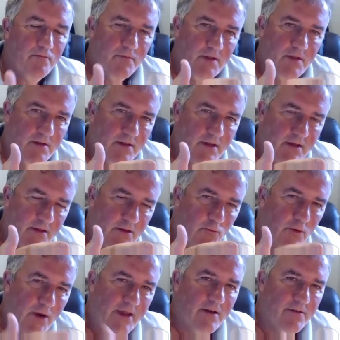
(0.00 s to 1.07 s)
the
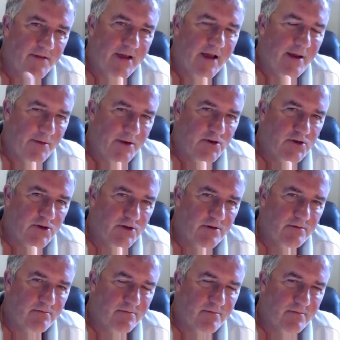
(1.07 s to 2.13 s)
rate of damage
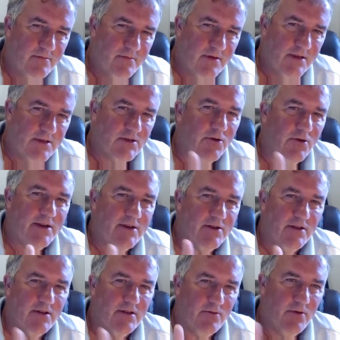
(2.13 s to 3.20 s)
is greater
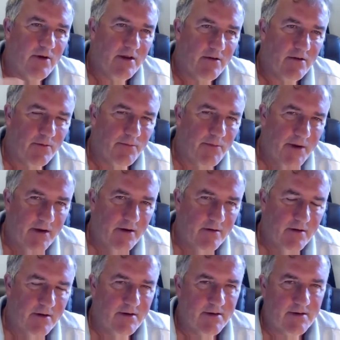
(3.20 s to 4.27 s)
than the rate of repair.
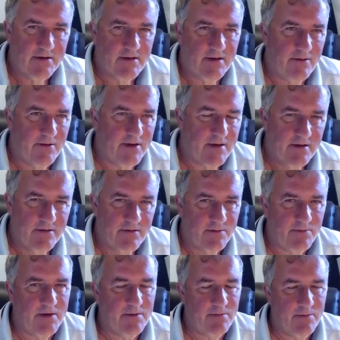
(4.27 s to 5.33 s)
And this is how I kind of
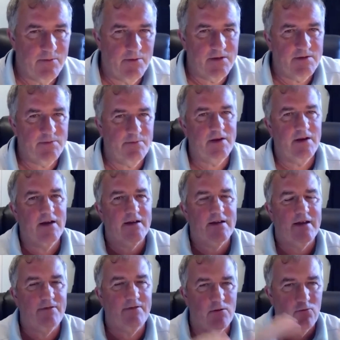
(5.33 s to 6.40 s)
explain to people. It's a bit like
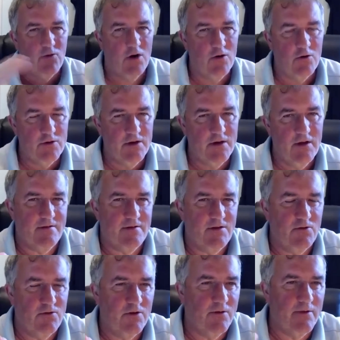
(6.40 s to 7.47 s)
having a road that
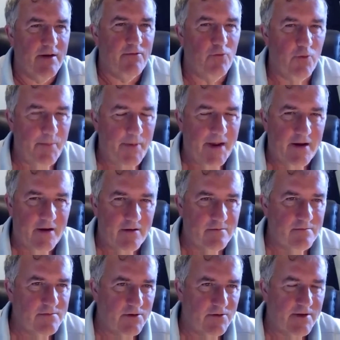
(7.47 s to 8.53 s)
you don't ever repair.
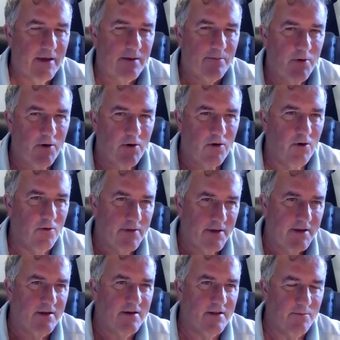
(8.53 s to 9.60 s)
So you get a pothole,
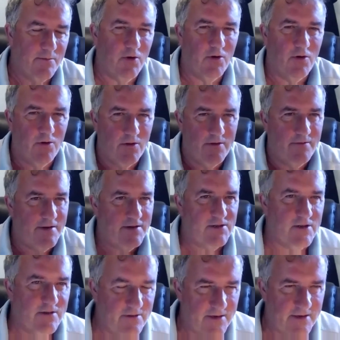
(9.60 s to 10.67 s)
you get another pothole, and
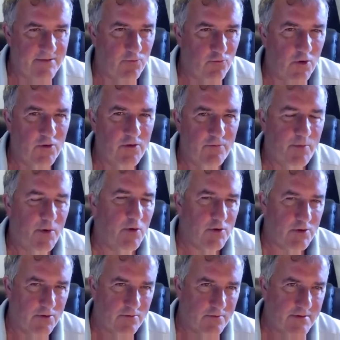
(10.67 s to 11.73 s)
eventually you just have a road of
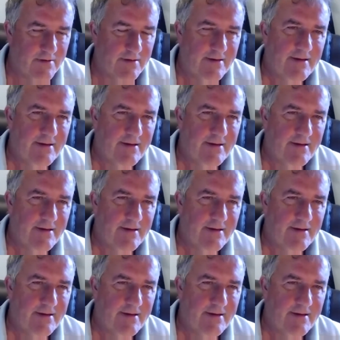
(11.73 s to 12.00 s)
potholes.